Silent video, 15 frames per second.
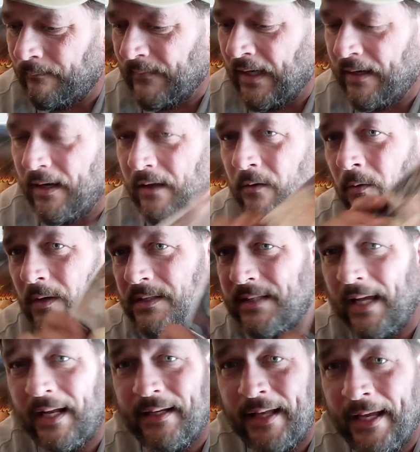And then, of course,
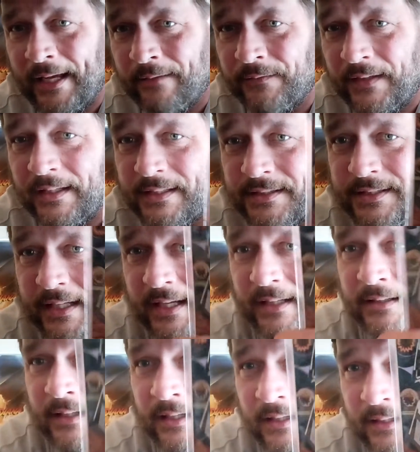had to have this. You had